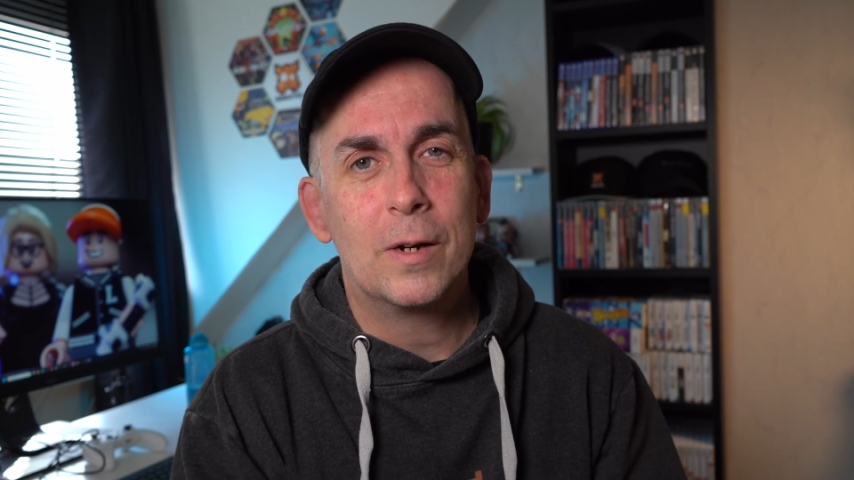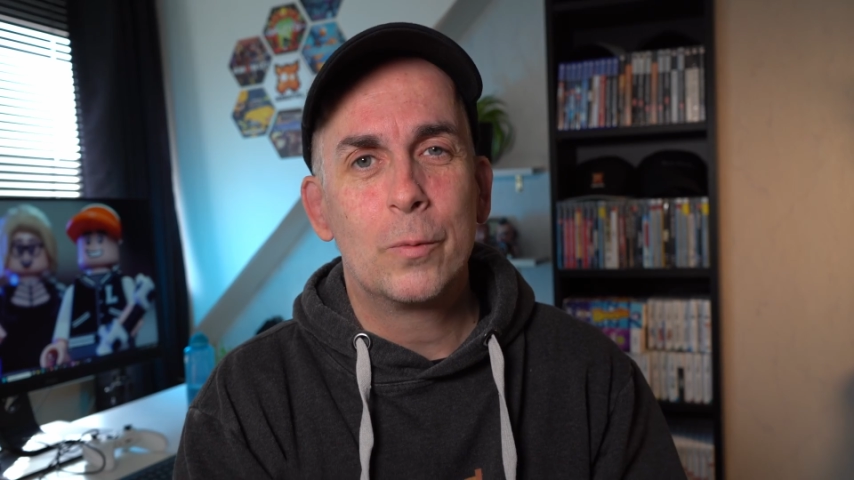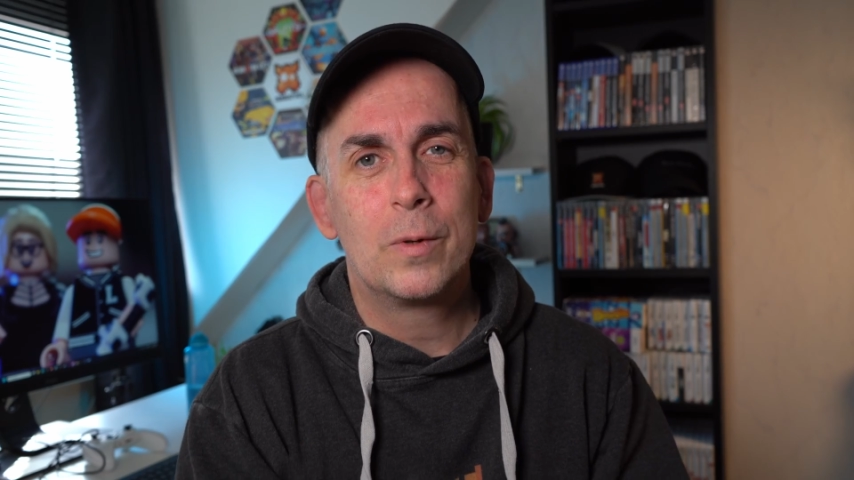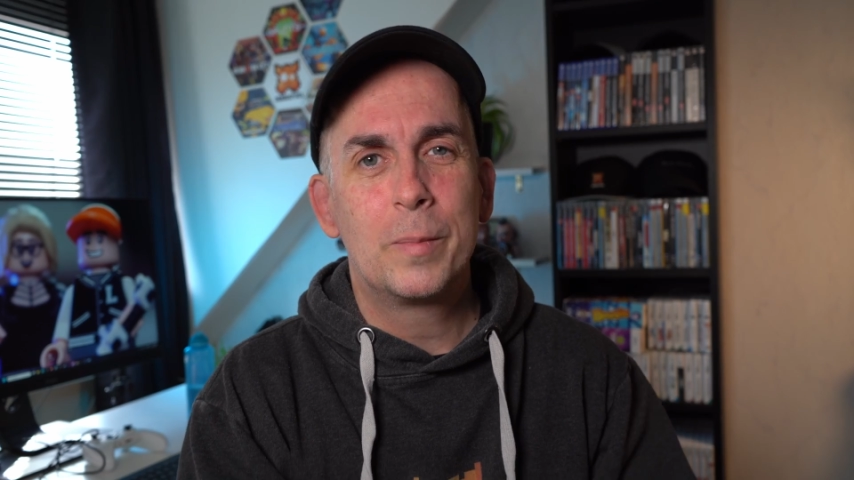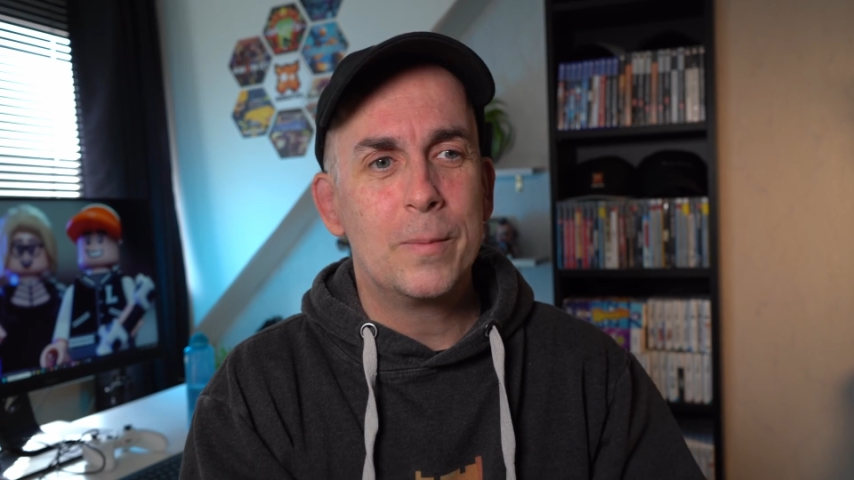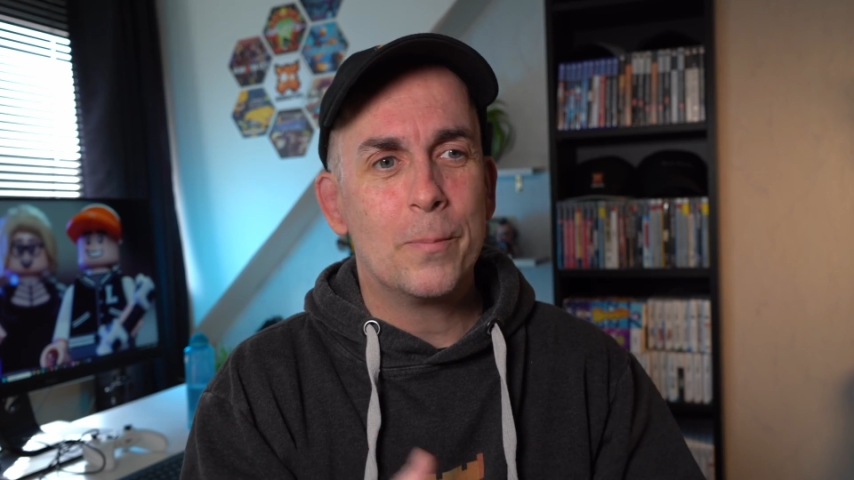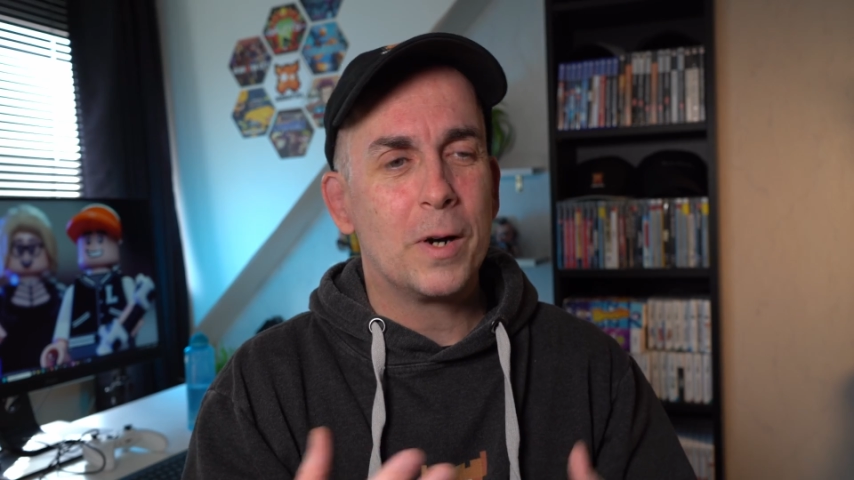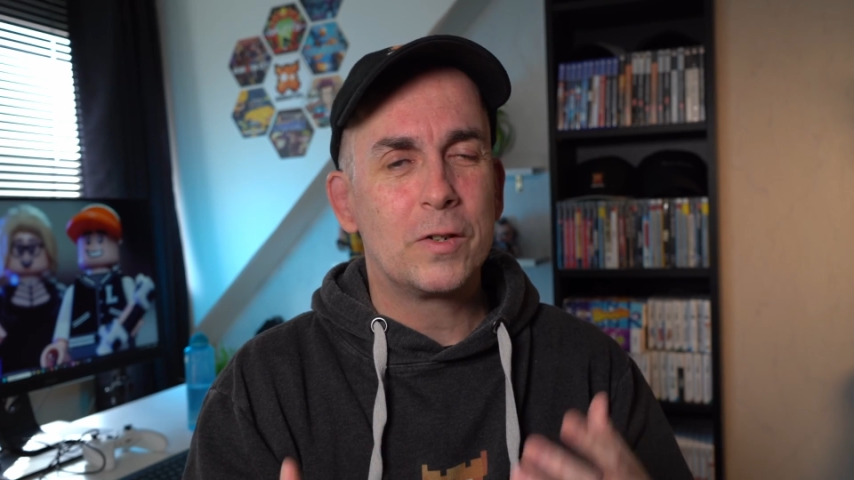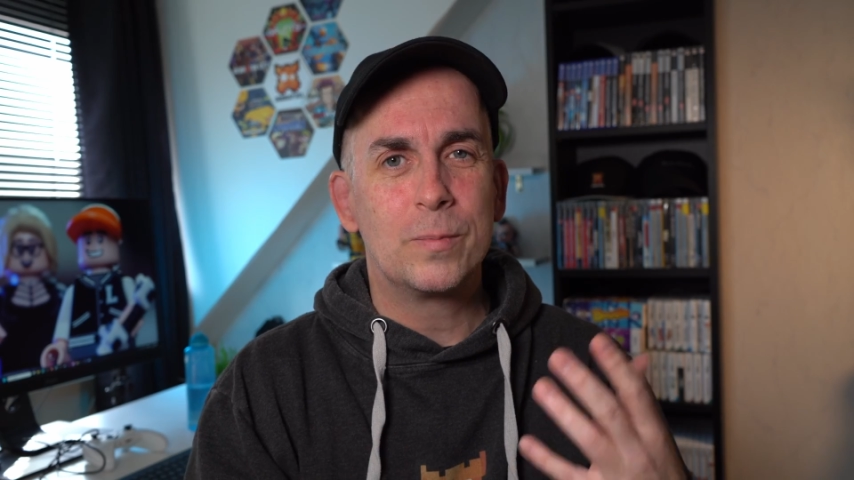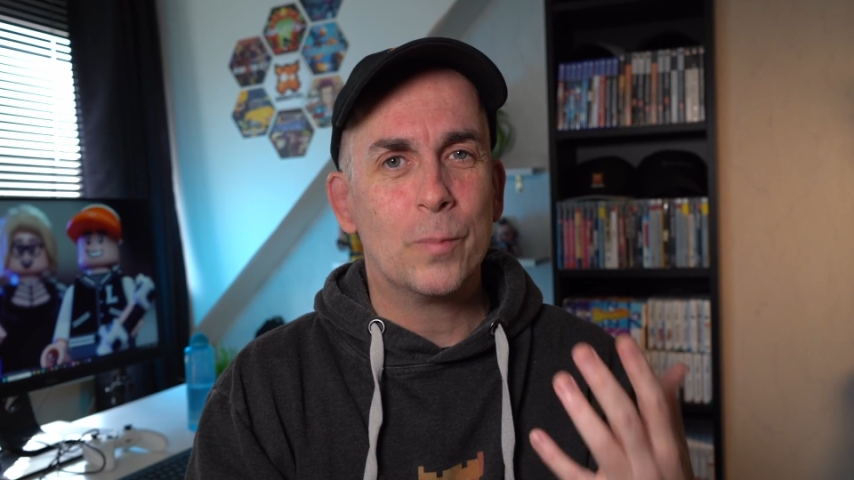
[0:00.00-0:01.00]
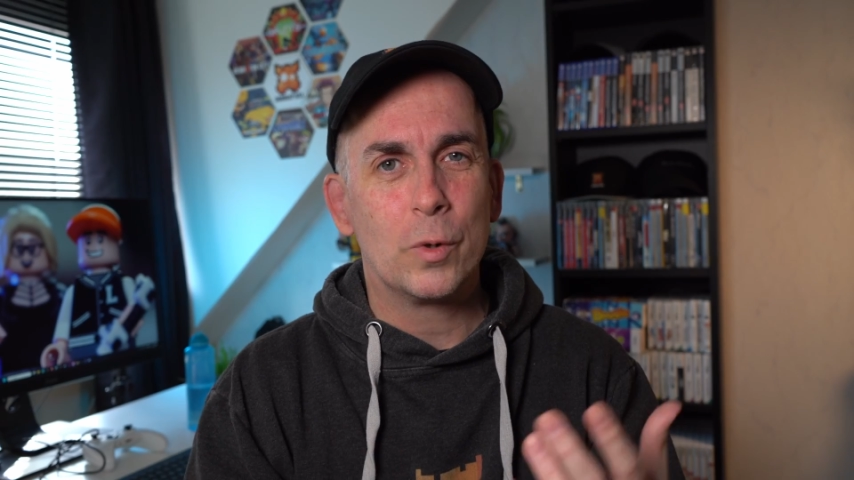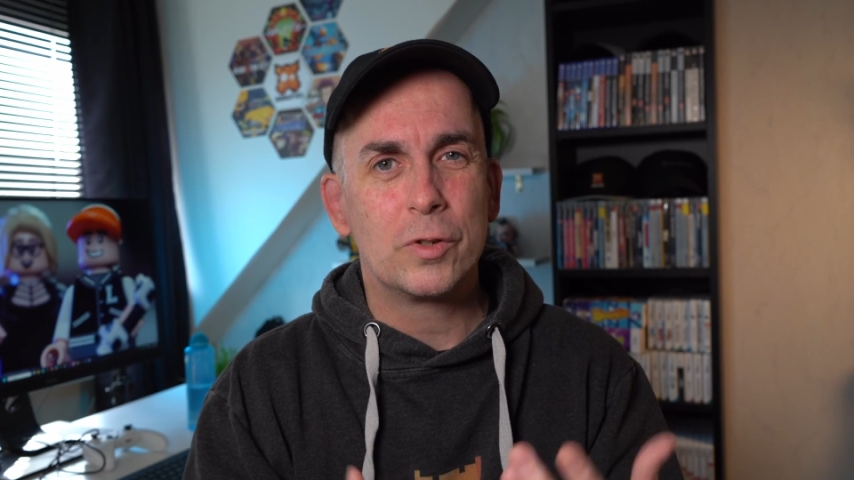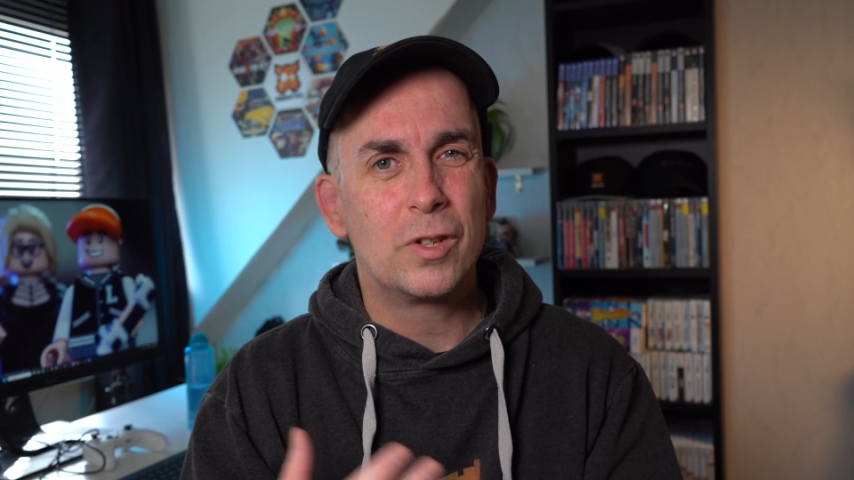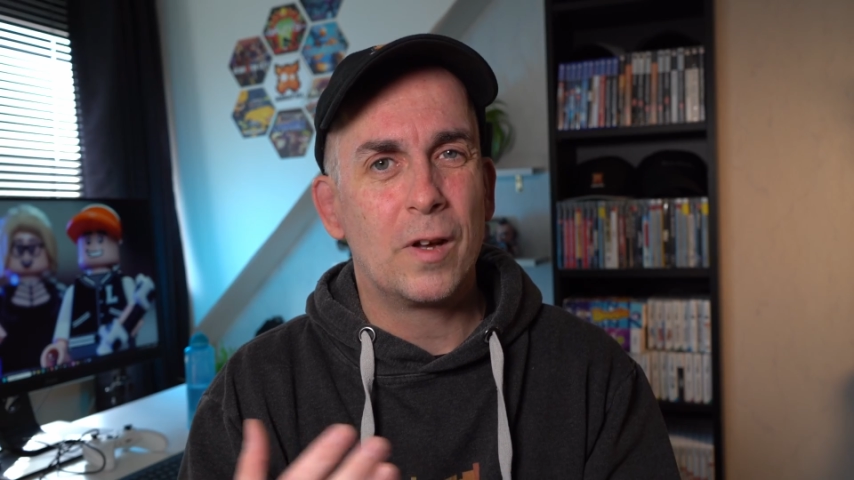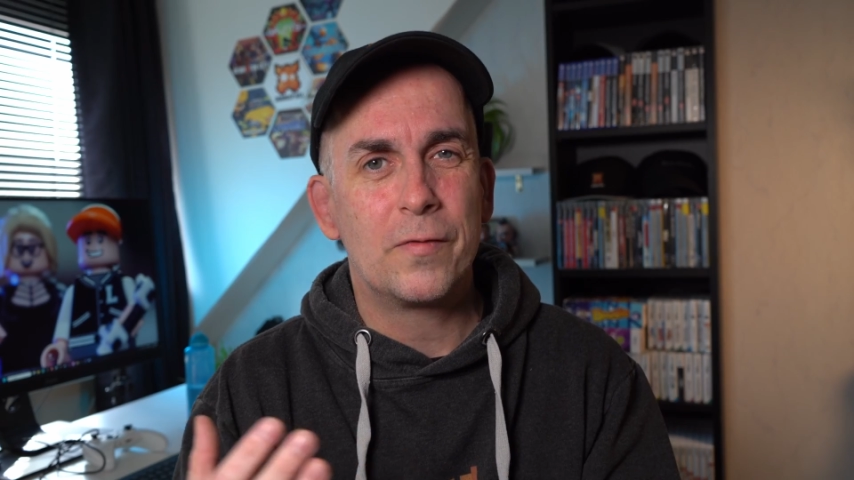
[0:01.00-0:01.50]
There will be much more
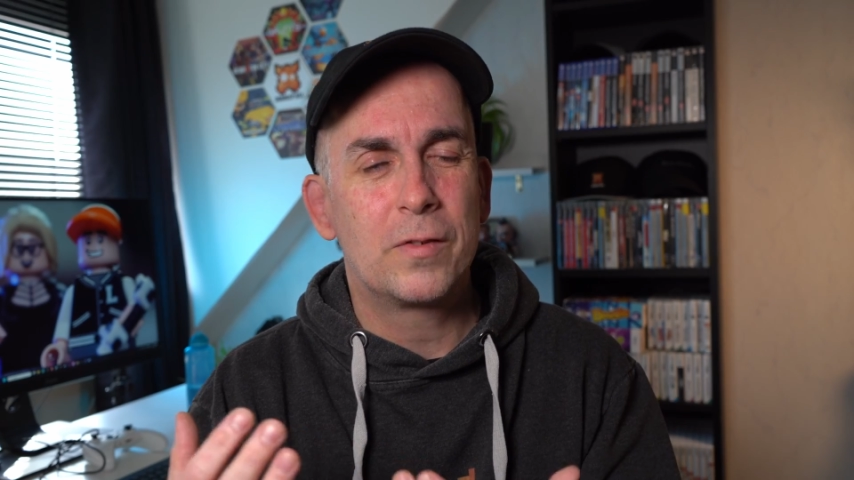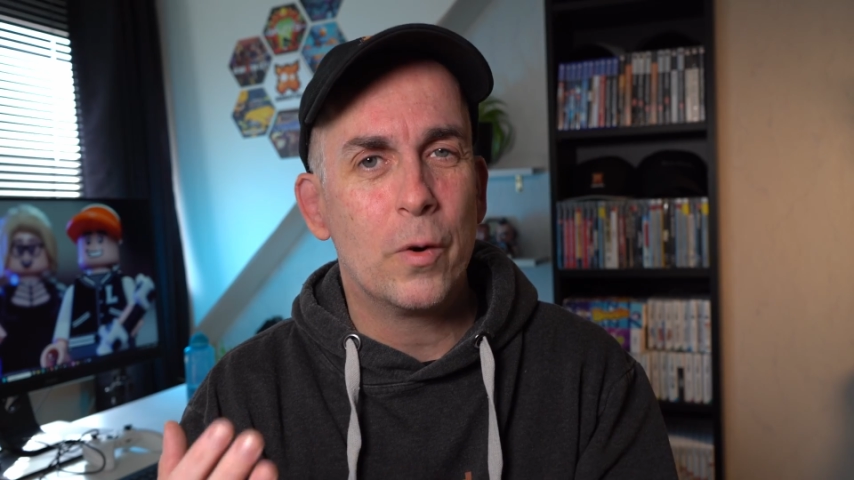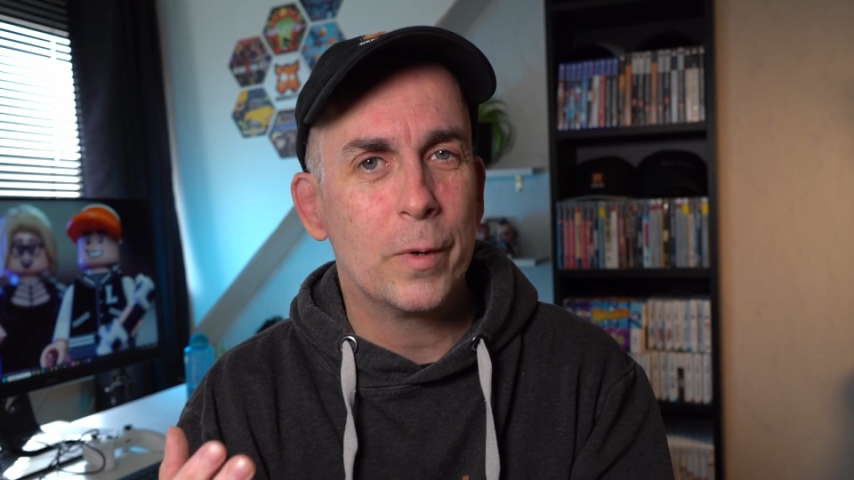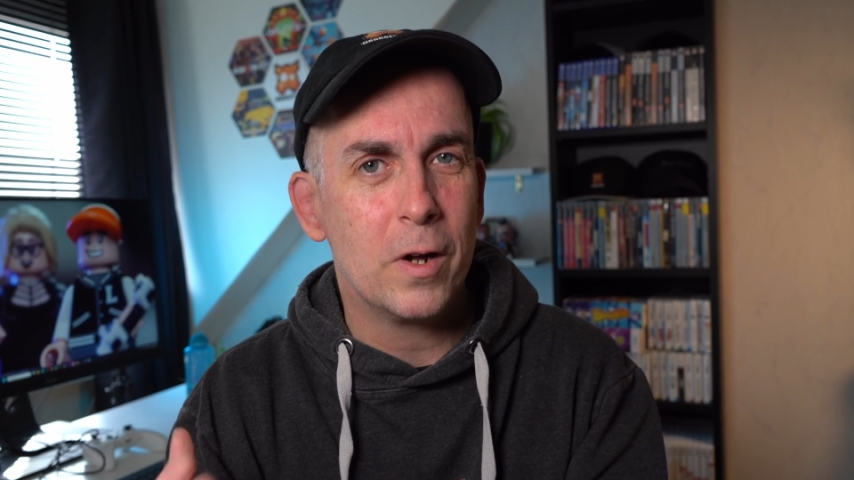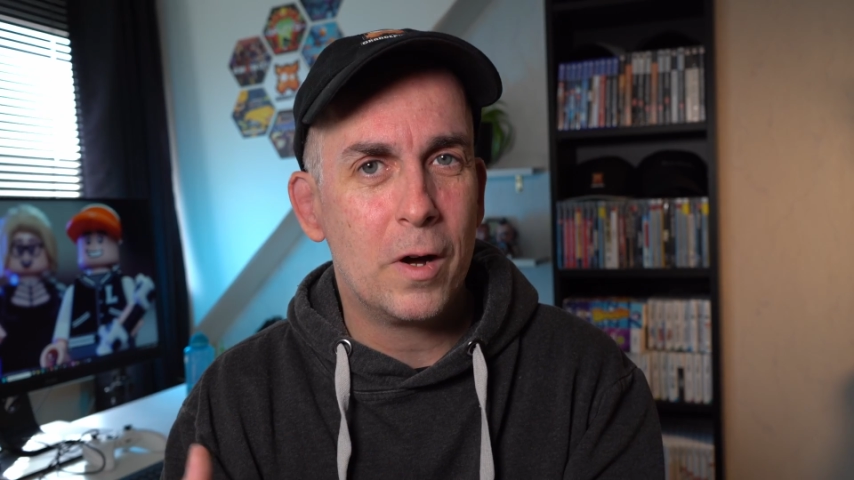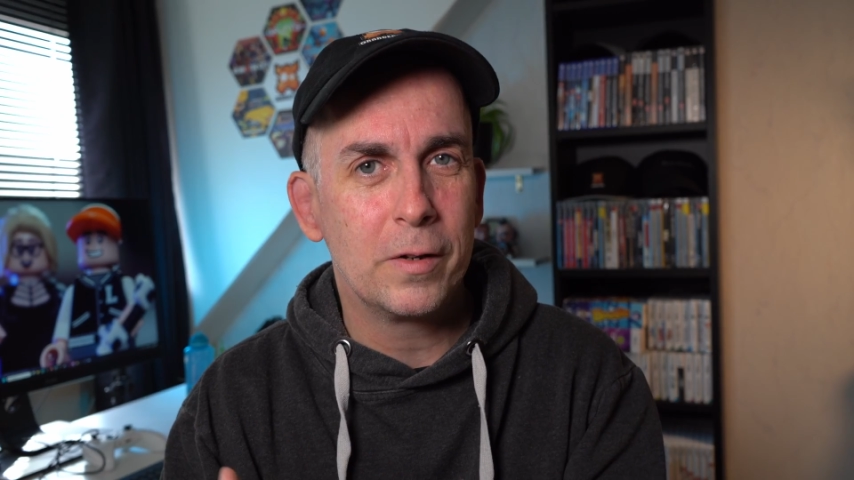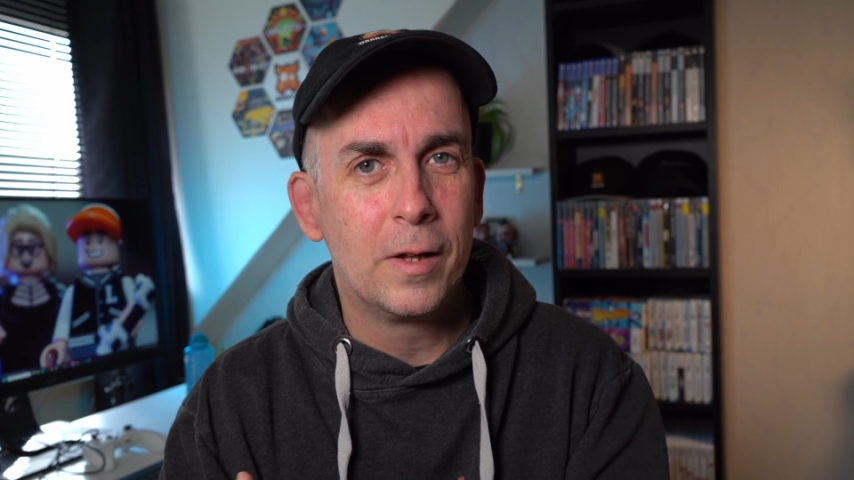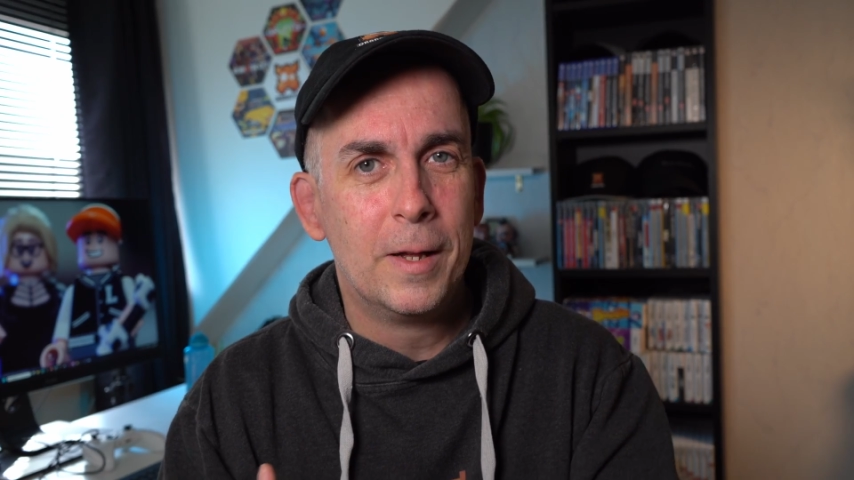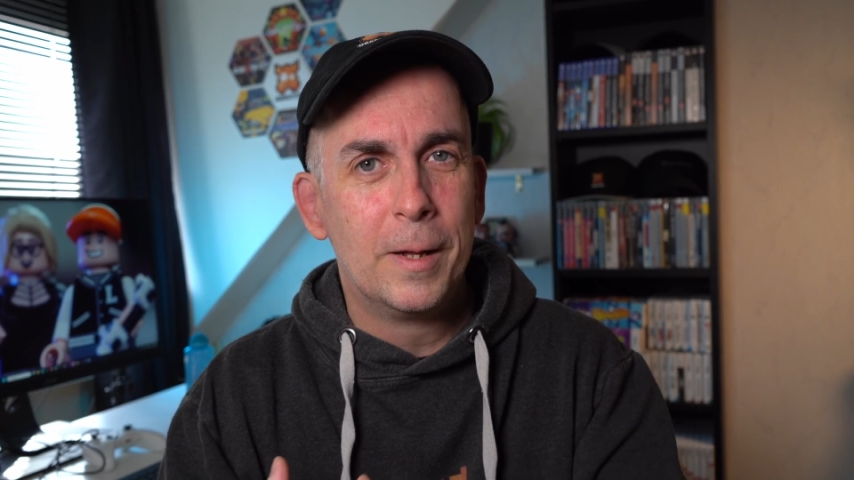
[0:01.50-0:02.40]
stuff going on